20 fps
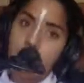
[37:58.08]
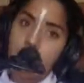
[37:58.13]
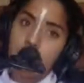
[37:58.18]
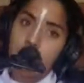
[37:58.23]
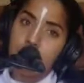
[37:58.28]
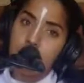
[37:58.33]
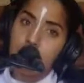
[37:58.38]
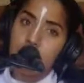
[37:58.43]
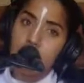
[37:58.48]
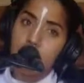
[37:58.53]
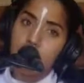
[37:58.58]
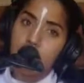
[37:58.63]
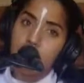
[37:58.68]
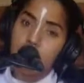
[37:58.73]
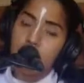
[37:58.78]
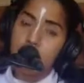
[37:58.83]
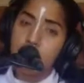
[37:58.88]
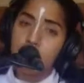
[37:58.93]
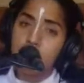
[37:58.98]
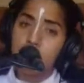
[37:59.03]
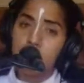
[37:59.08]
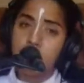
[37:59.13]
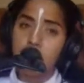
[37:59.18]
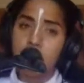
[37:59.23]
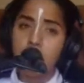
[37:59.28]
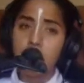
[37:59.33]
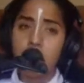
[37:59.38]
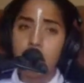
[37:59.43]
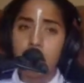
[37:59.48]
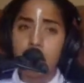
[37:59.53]
The air reached
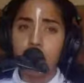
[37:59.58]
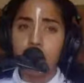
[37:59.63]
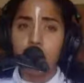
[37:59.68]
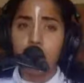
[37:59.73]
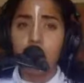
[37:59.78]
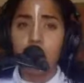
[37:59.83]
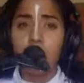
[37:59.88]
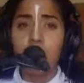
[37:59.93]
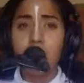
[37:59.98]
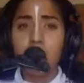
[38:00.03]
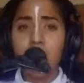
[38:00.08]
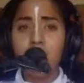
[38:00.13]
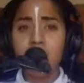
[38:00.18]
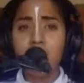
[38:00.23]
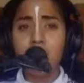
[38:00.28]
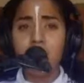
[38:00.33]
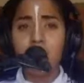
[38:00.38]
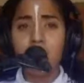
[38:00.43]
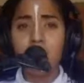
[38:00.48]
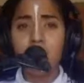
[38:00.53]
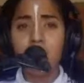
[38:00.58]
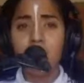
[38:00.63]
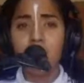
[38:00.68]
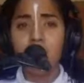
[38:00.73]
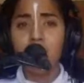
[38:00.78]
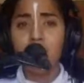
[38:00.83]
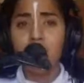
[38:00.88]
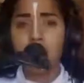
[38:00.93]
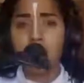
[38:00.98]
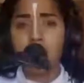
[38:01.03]
out from in my
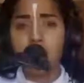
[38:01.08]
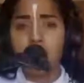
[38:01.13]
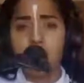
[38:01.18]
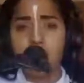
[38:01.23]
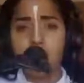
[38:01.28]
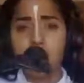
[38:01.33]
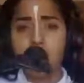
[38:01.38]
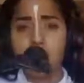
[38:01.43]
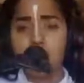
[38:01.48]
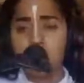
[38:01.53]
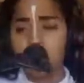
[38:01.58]
lungs,